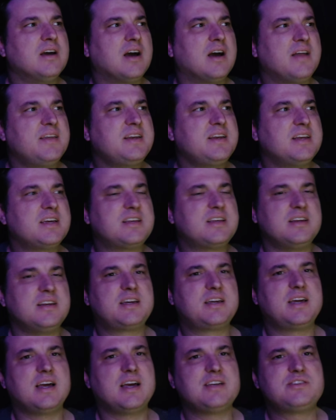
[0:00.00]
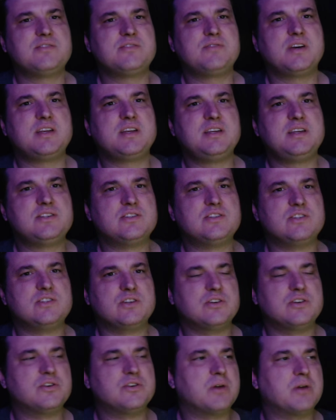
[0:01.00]
Nick Cassavetes is a
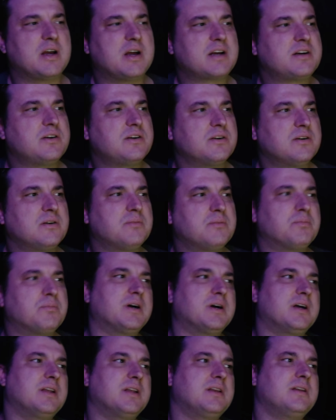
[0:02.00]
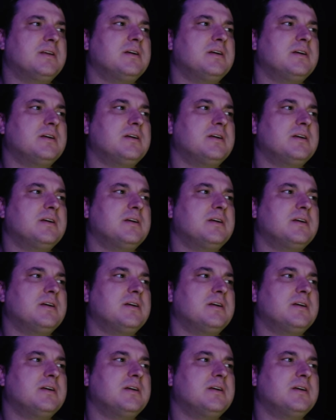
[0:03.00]
good director, but